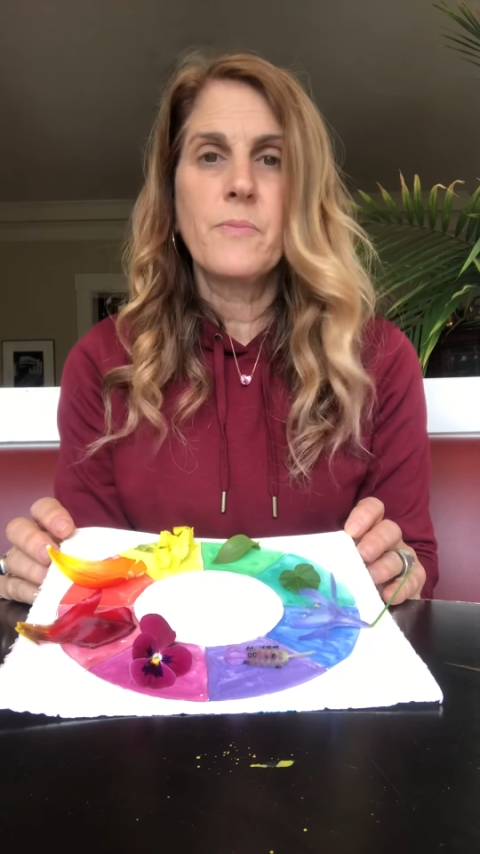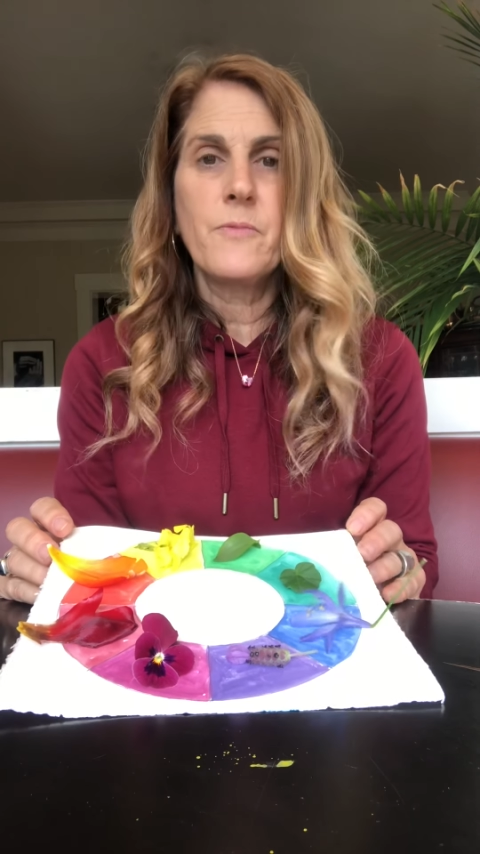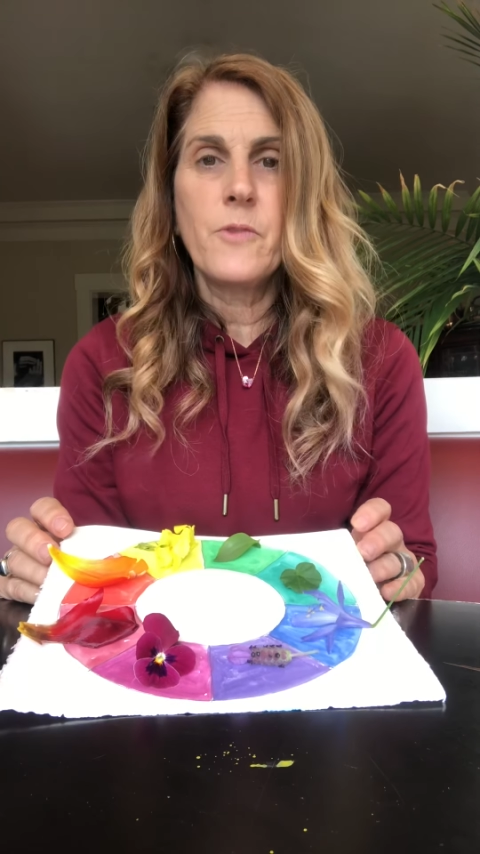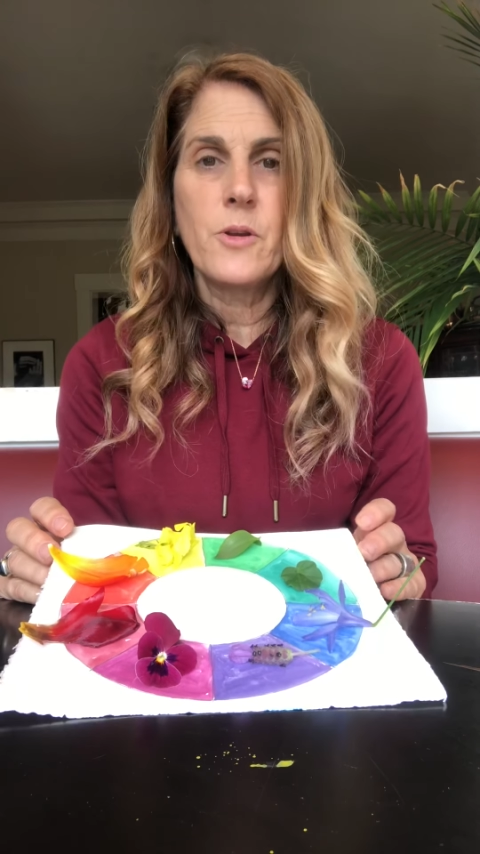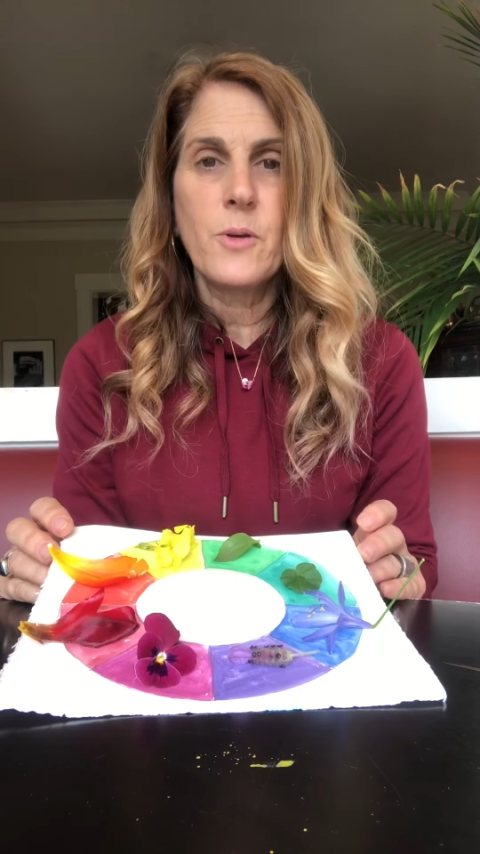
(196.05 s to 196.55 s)

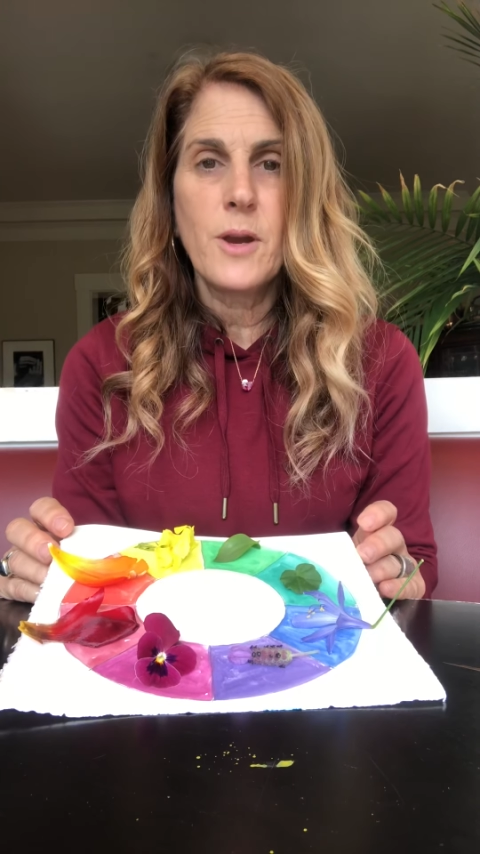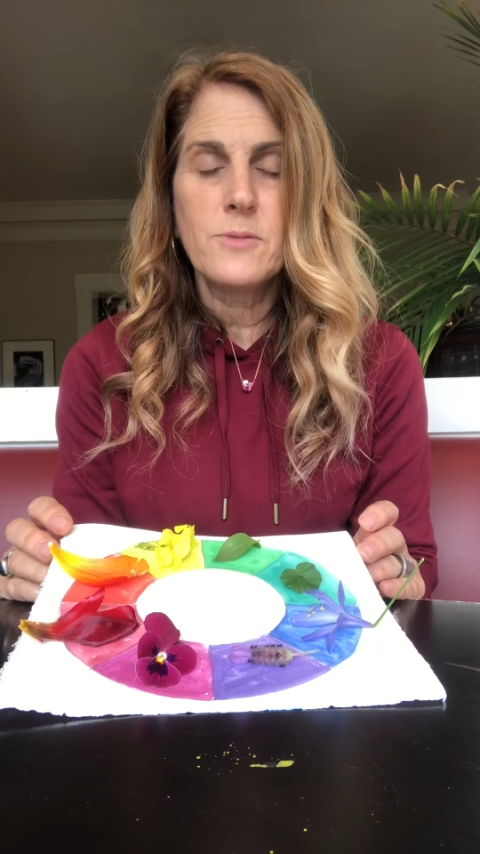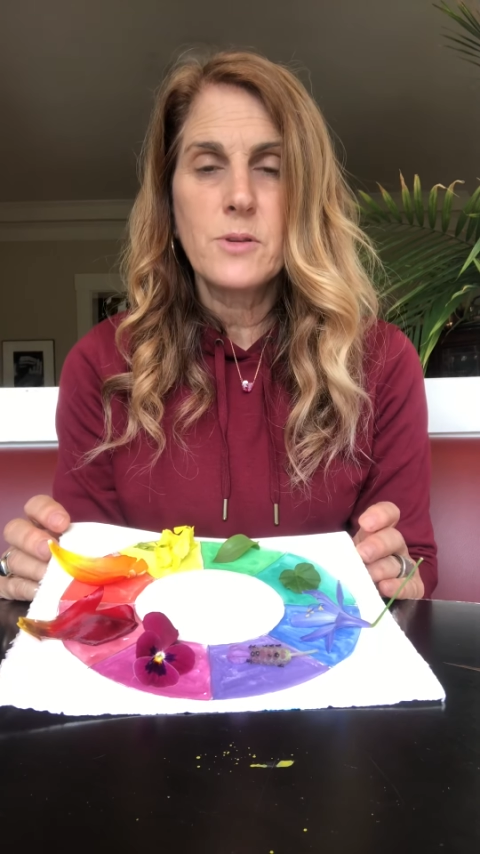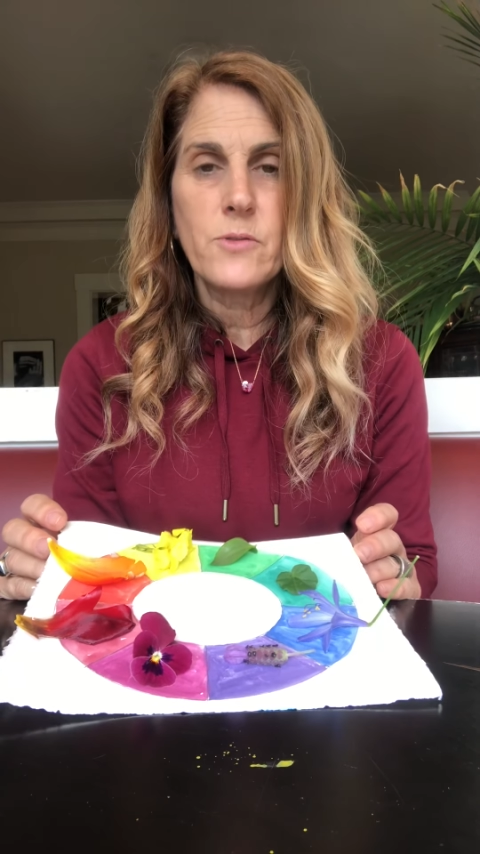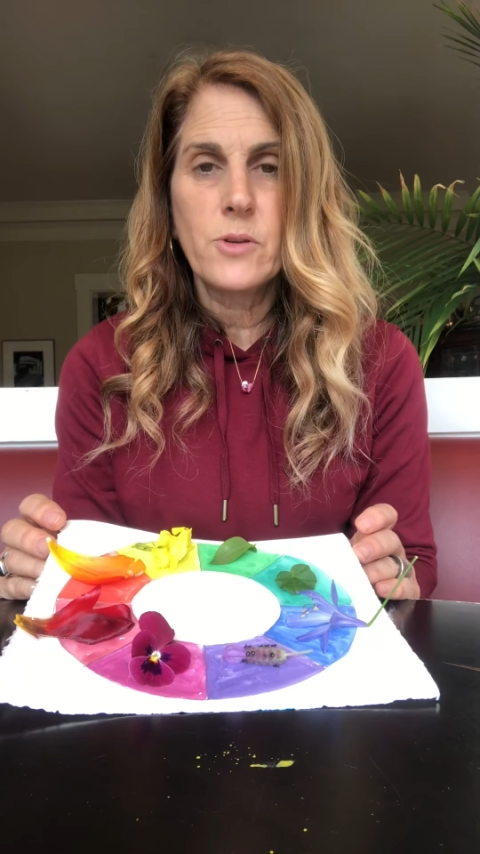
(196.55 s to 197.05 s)

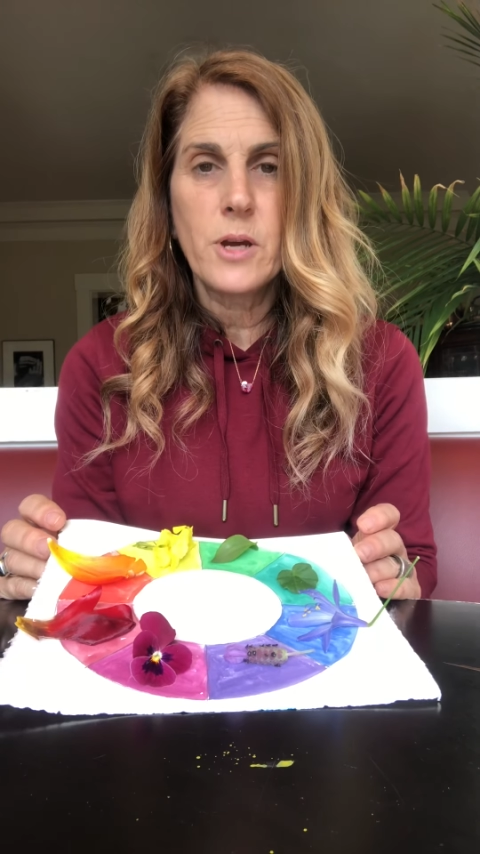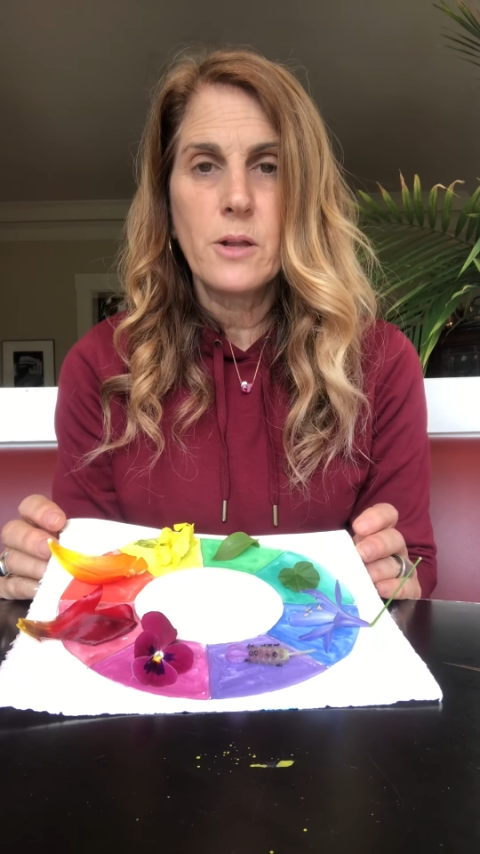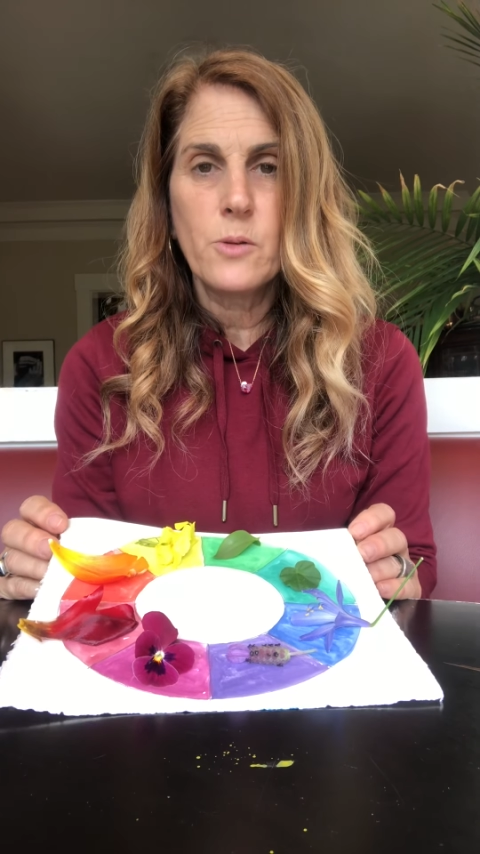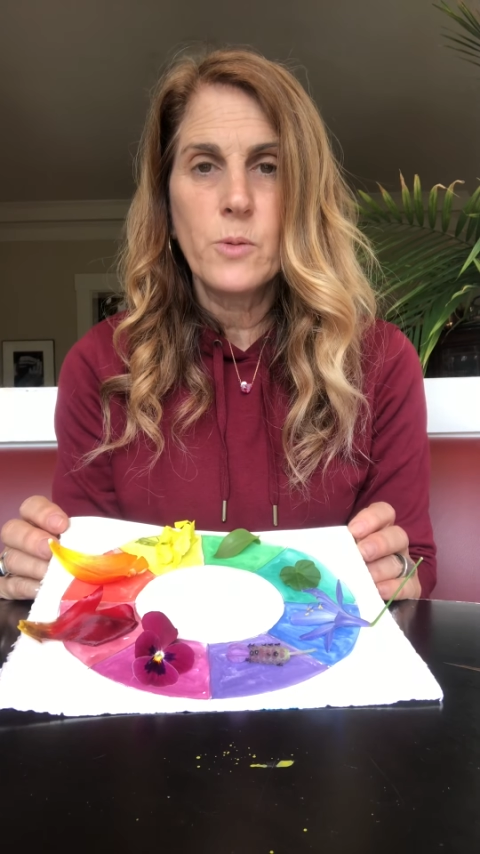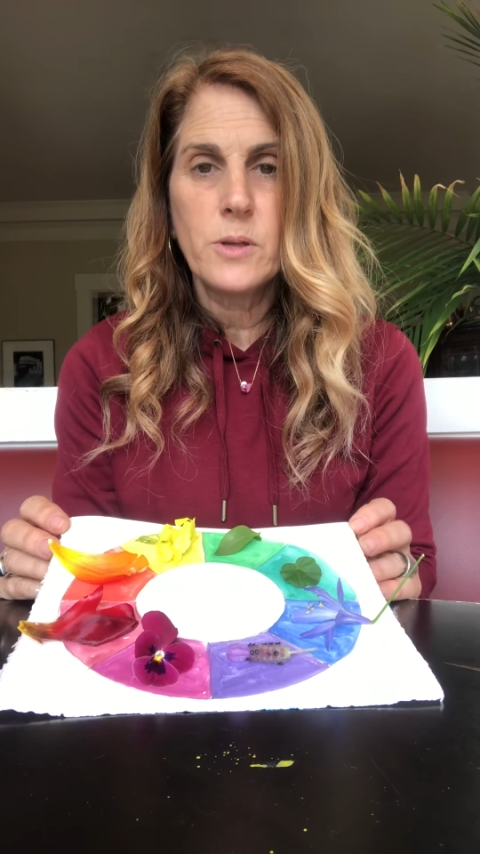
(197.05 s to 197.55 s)
photographs of your
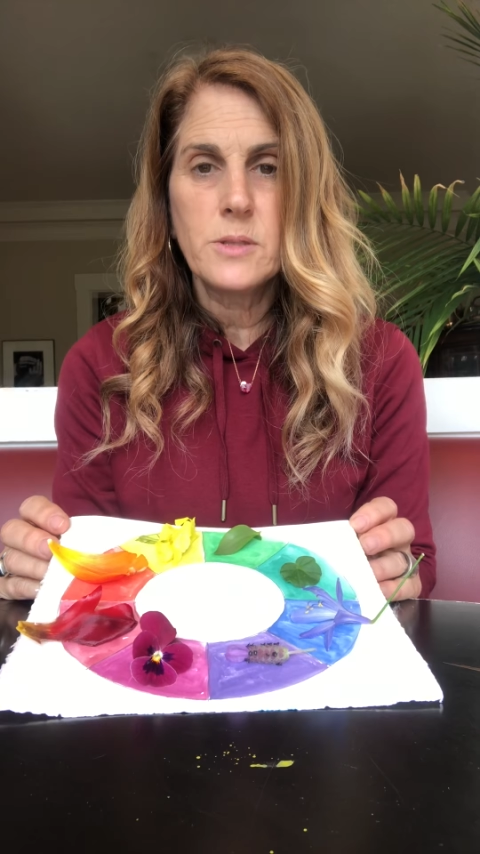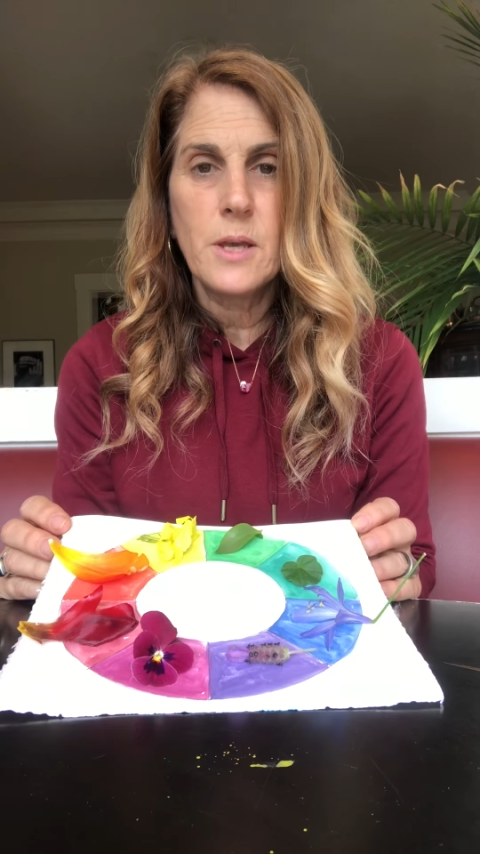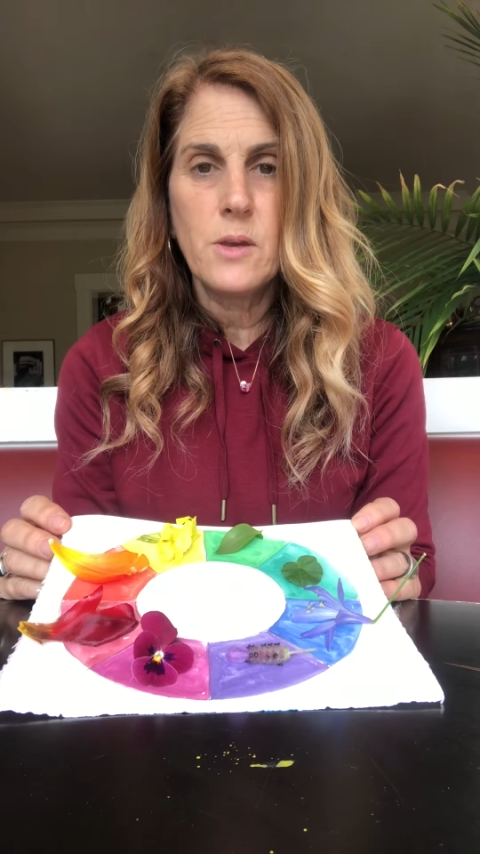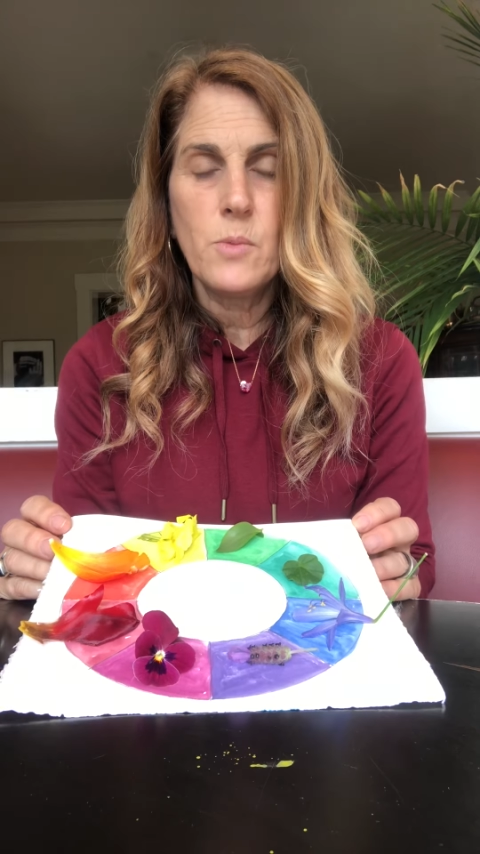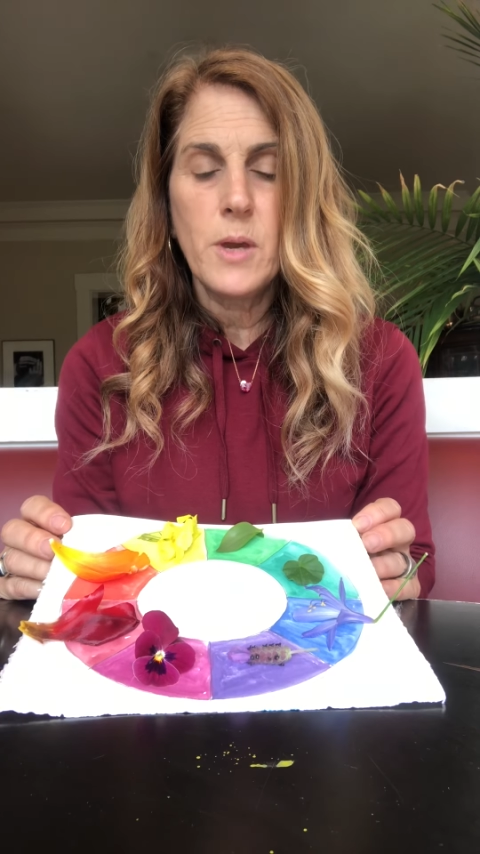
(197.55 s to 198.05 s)
color wheels
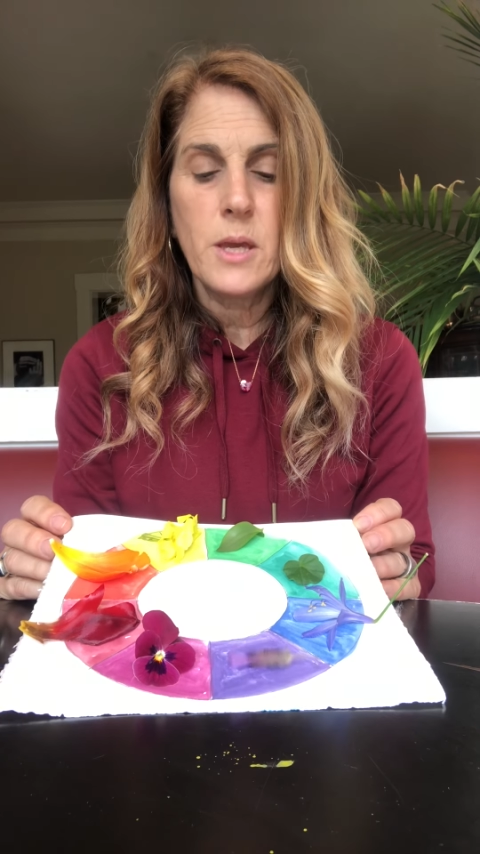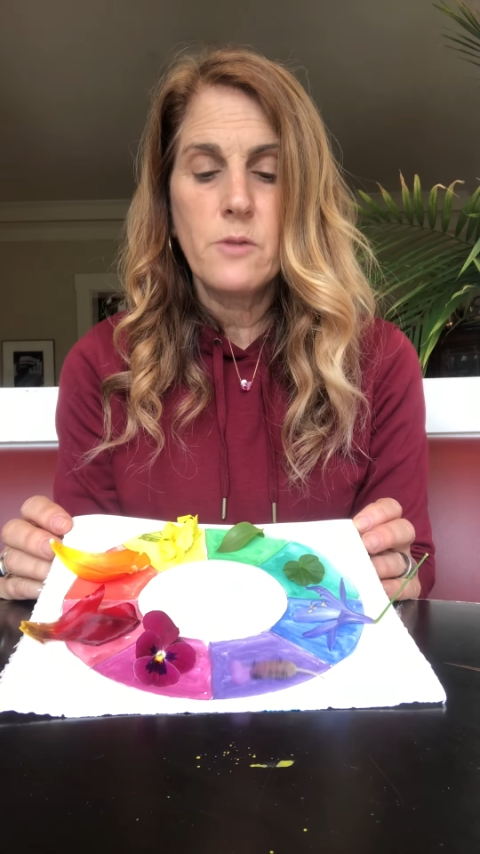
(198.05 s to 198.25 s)
that you make.